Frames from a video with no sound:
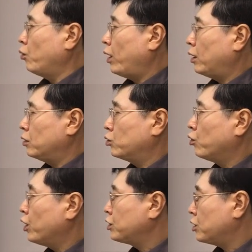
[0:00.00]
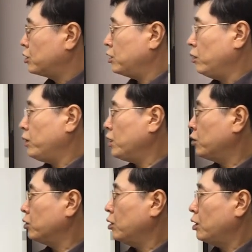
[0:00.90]
Well, who is
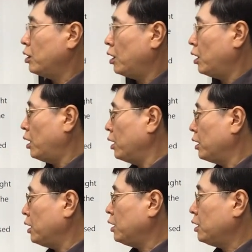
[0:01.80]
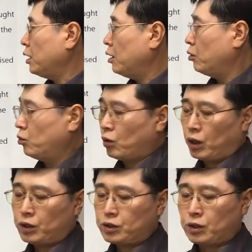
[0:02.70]
Simeon? Uh, he
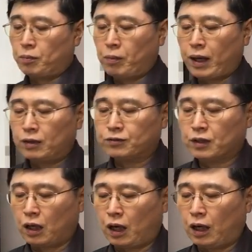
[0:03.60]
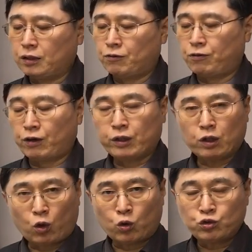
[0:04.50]
was a man of God, very
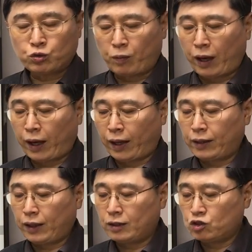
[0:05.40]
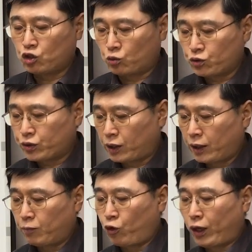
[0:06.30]
old man in
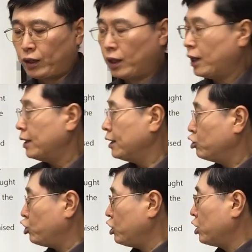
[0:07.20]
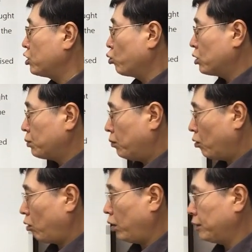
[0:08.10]
Jerusalem when Jesus was
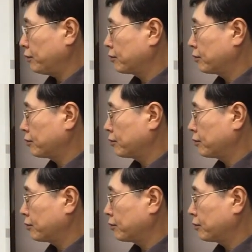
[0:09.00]
born.